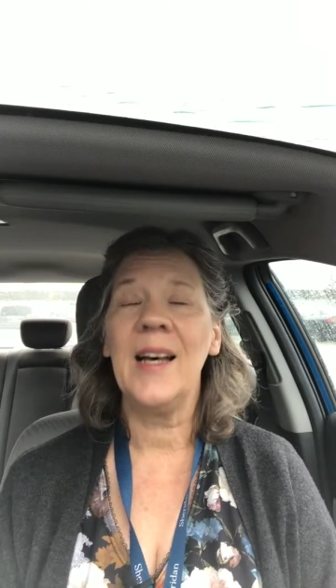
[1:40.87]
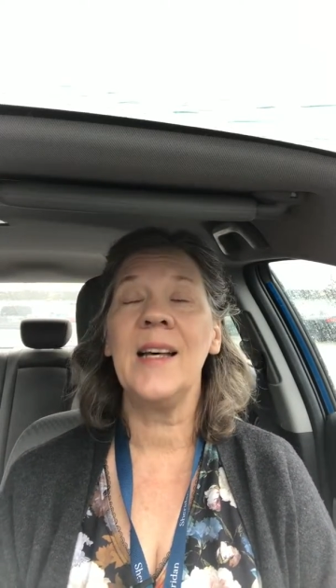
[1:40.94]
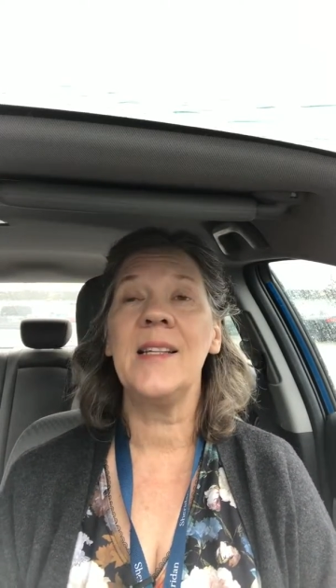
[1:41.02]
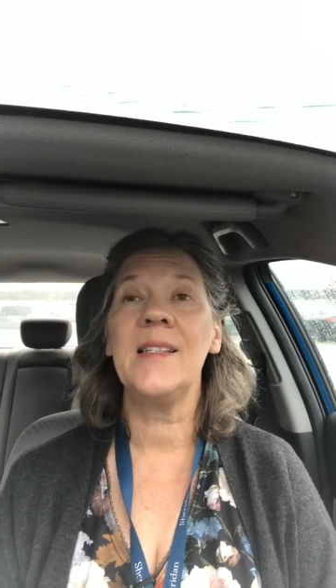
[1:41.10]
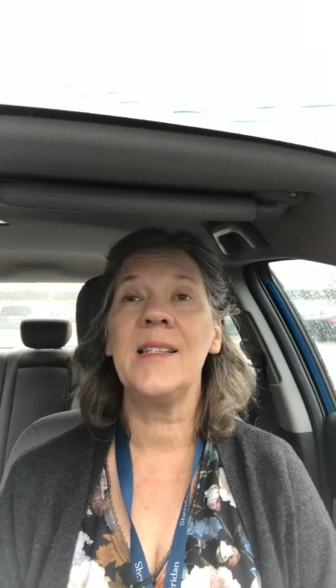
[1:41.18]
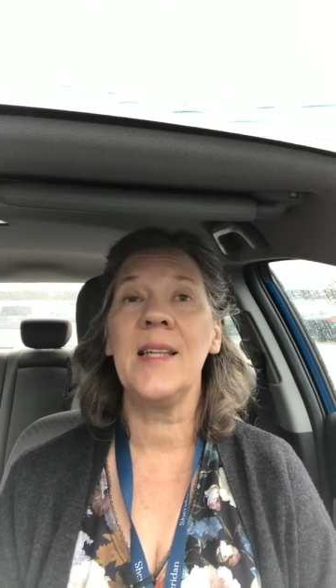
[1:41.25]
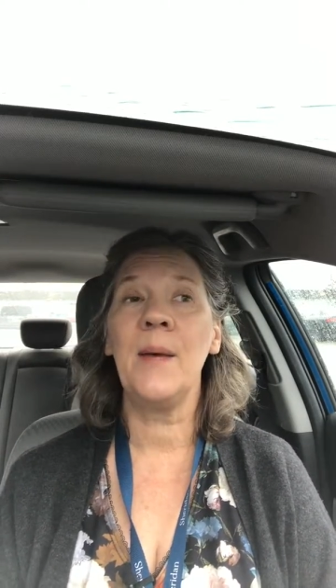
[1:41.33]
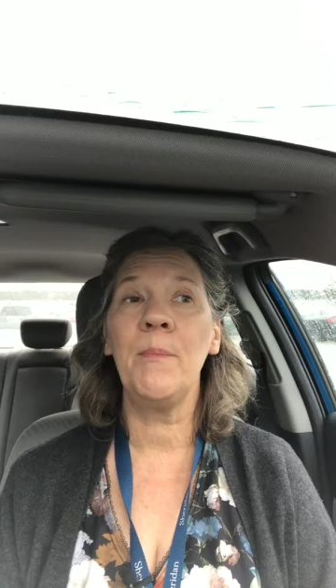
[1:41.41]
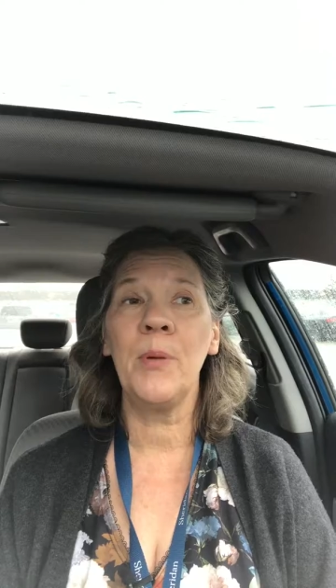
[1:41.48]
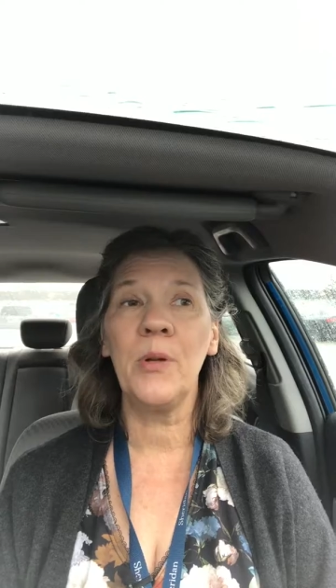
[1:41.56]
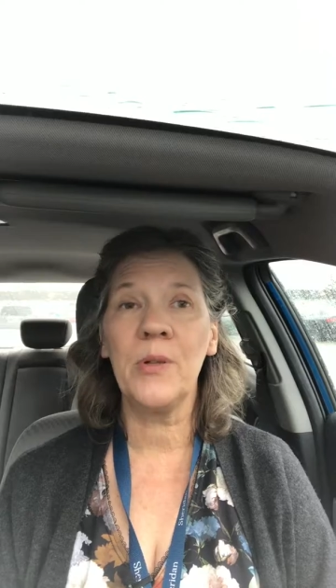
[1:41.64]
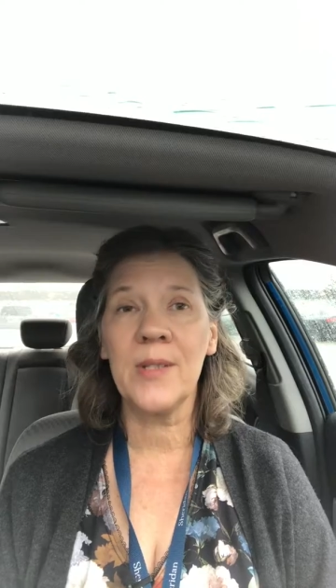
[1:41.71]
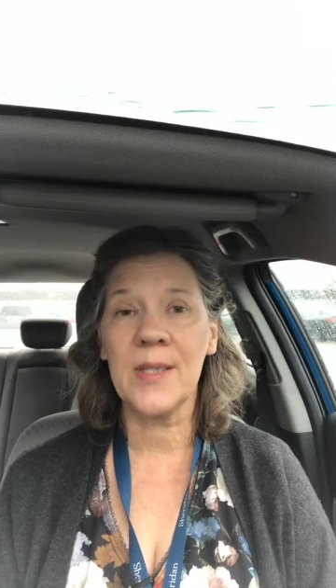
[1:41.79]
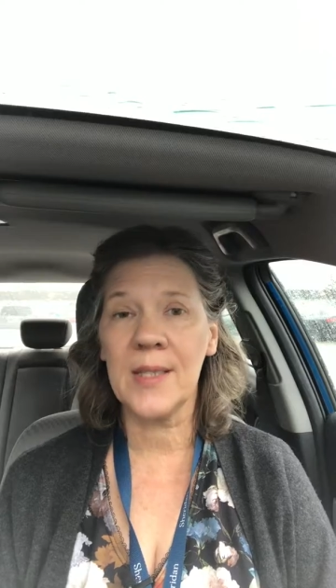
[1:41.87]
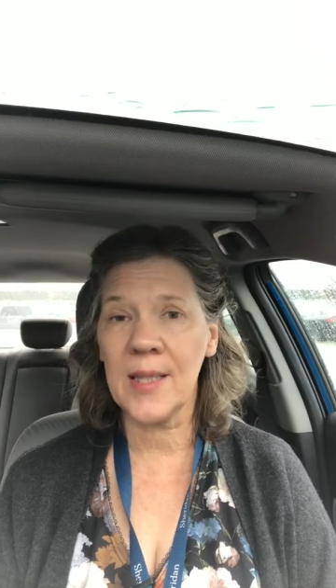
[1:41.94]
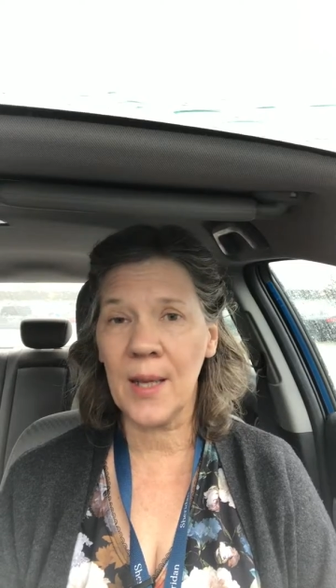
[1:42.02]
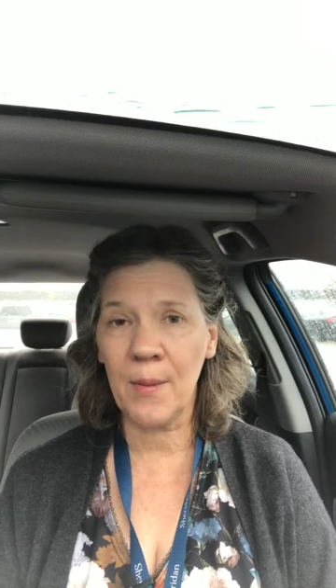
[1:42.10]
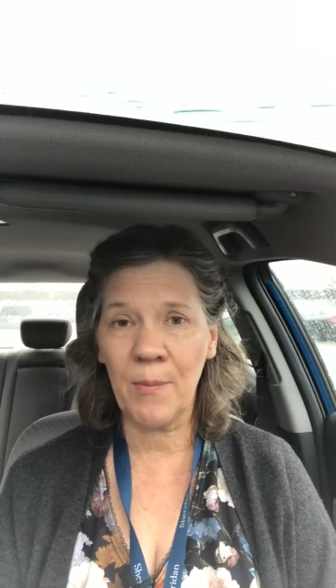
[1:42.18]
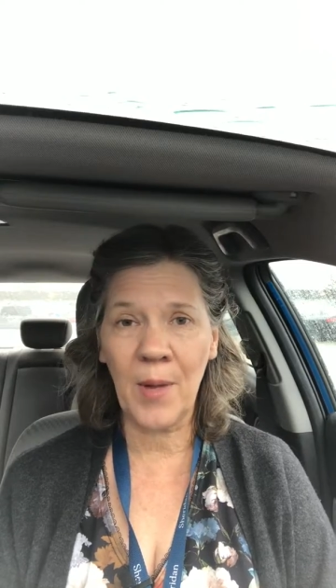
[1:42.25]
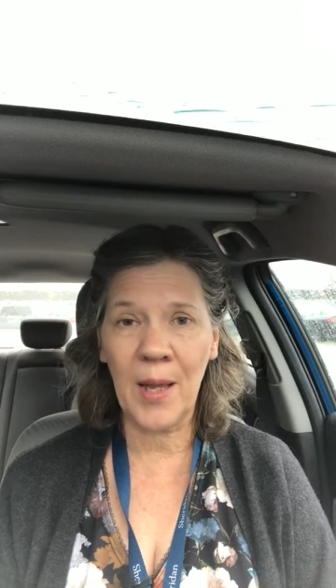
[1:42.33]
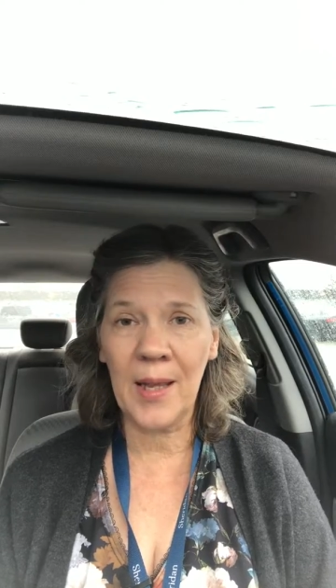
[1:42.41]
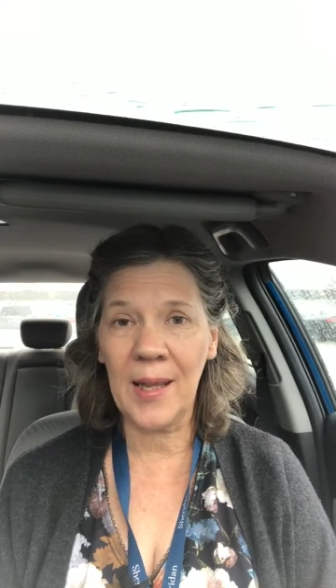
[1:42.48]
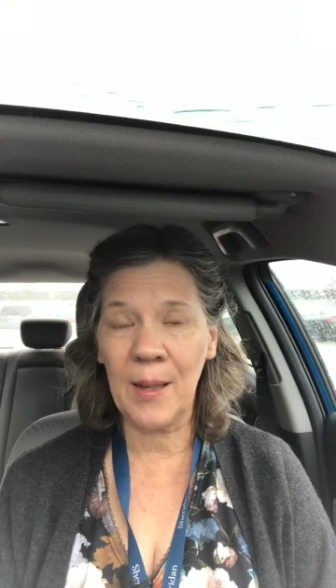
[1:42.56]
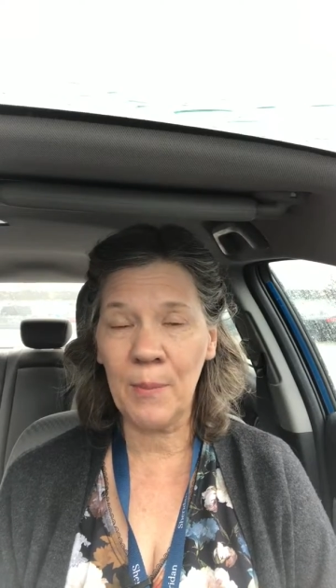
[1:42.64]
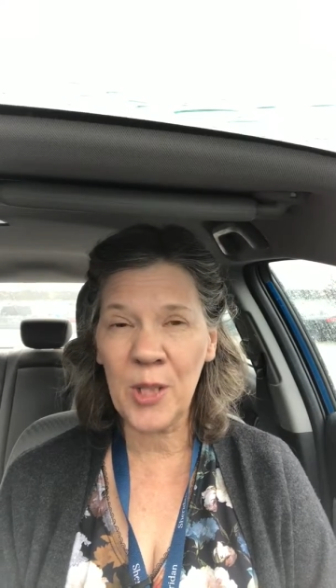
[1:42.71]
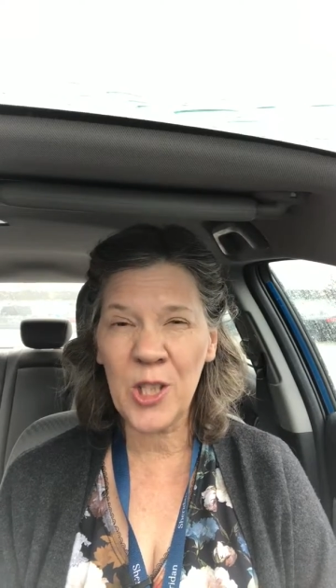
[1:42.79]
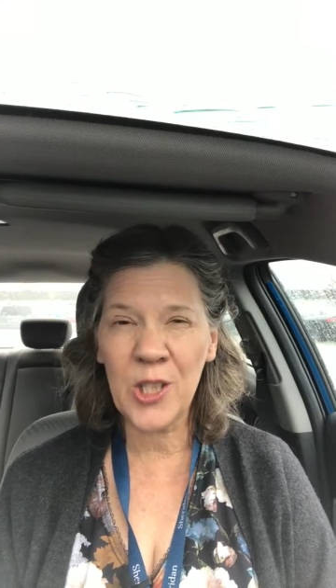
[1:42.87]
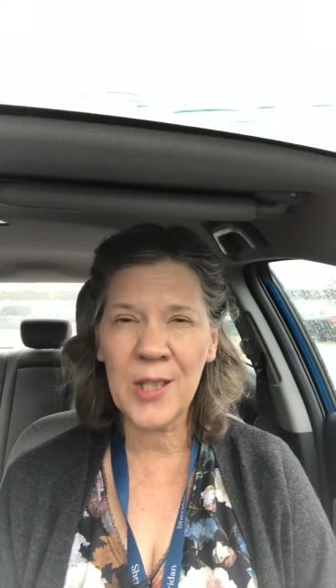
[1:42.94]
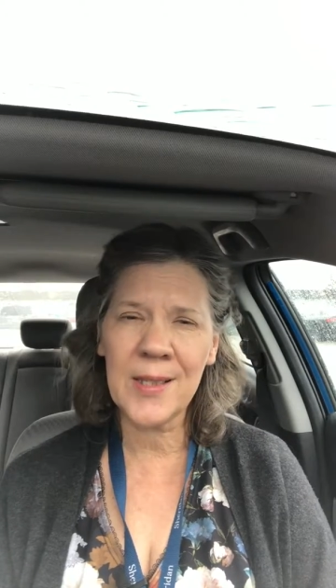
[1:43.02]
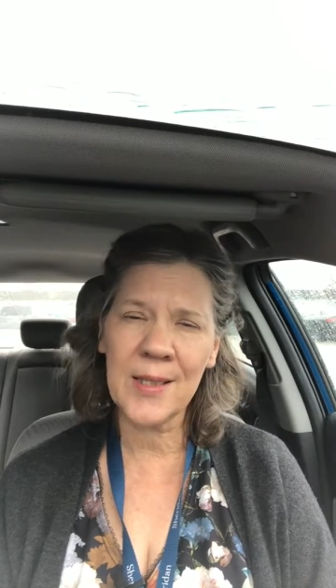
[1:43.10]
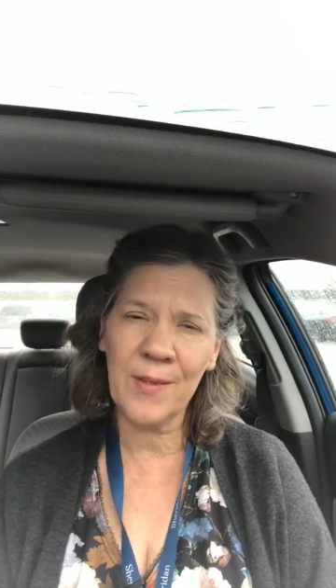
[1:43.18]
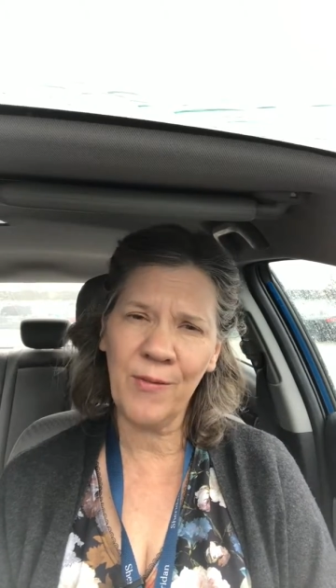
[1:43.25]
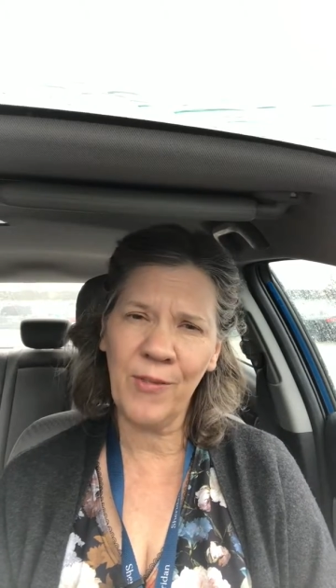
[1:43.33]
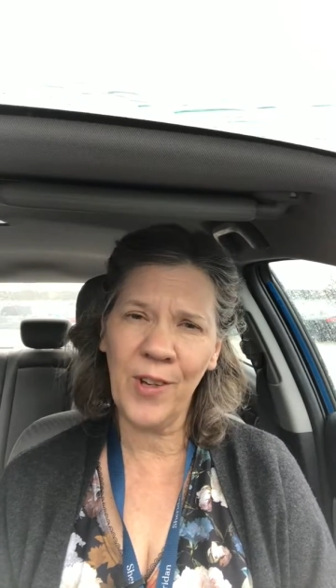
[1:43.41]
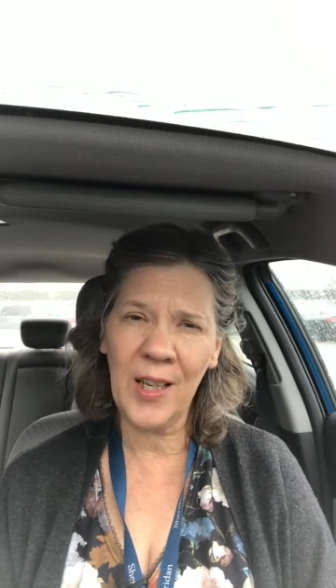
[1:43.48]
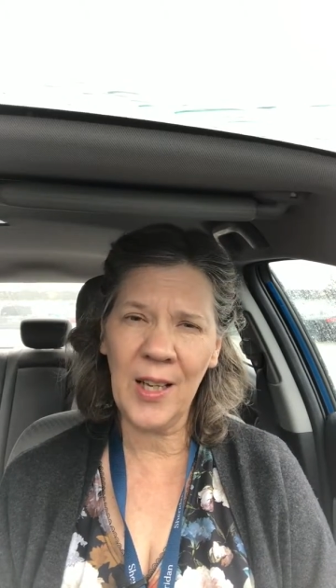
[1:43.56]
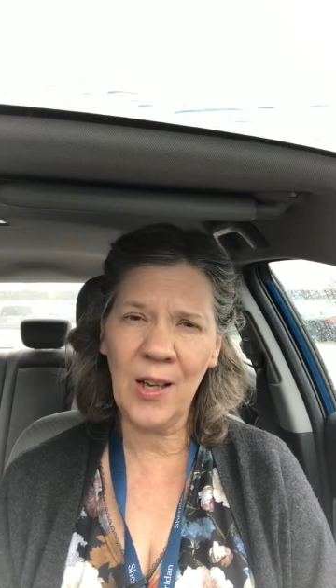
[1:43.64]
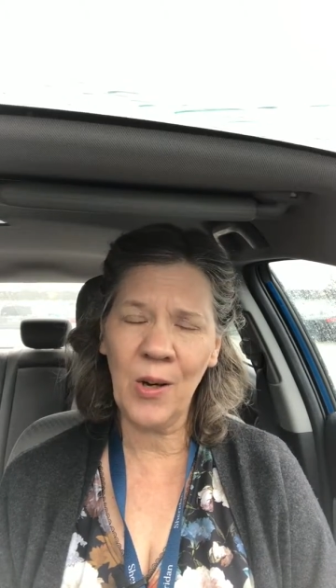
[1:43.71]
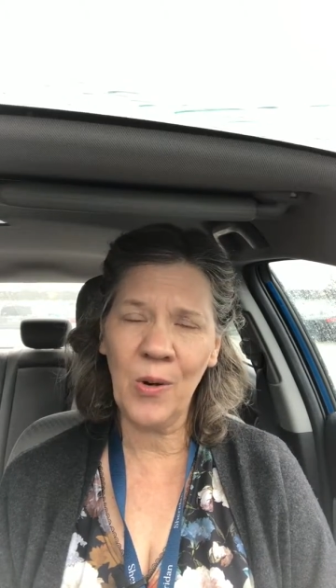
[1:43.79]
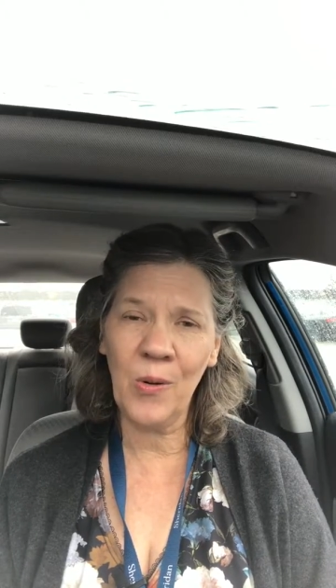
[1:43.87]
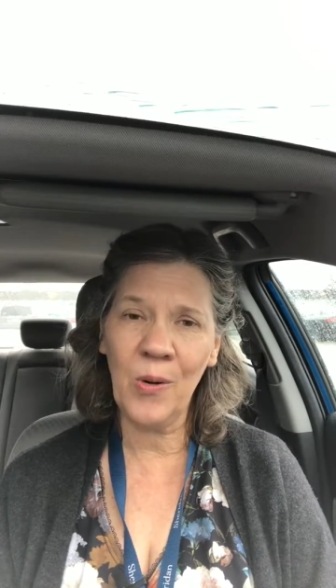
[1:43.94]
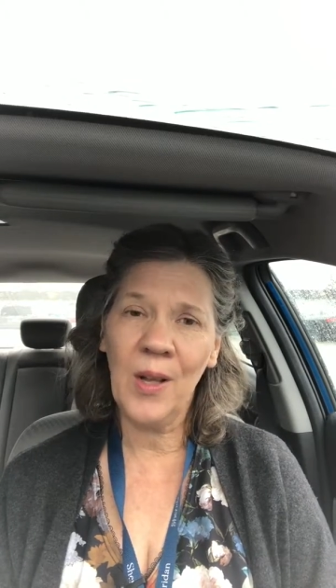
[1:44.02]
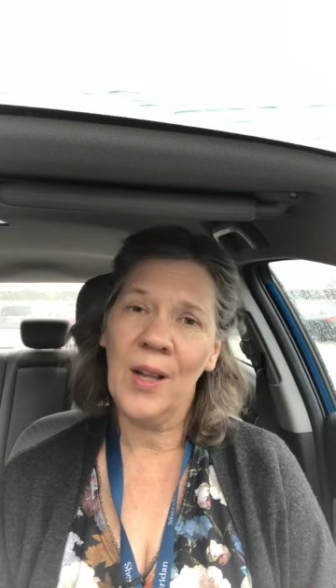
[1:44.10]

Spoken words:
Assemble some images, some video